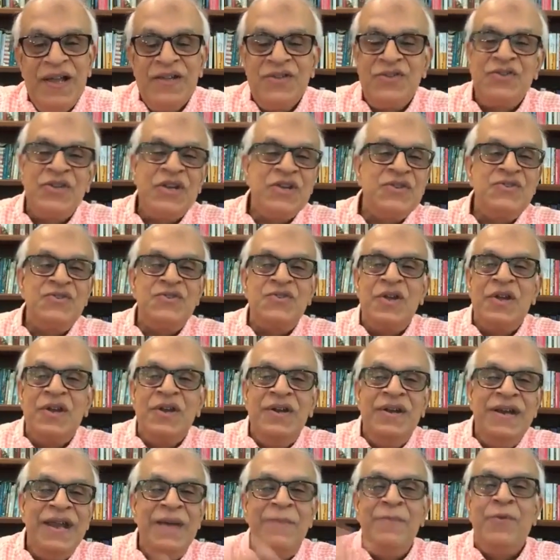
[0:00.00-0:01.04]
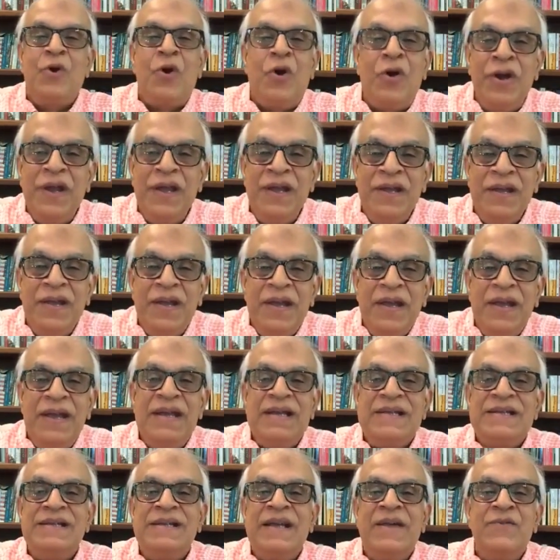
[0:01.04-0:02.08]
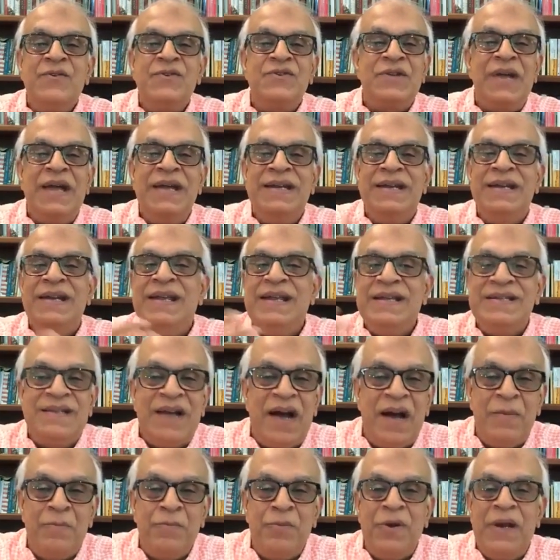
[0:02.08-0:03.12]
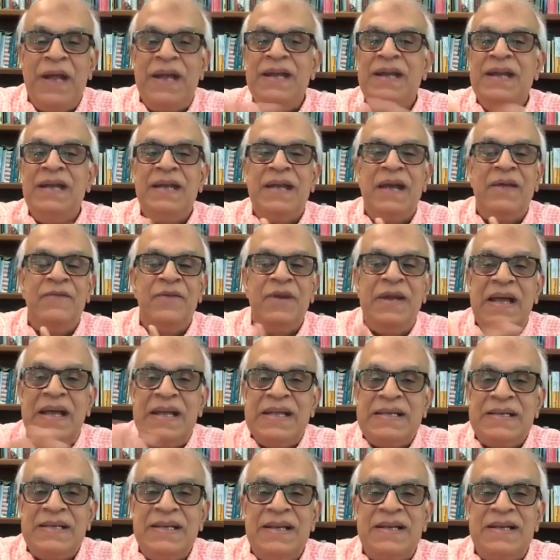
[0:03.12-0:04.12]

It's just name calling. He doesn't have to cite any example, any evidence.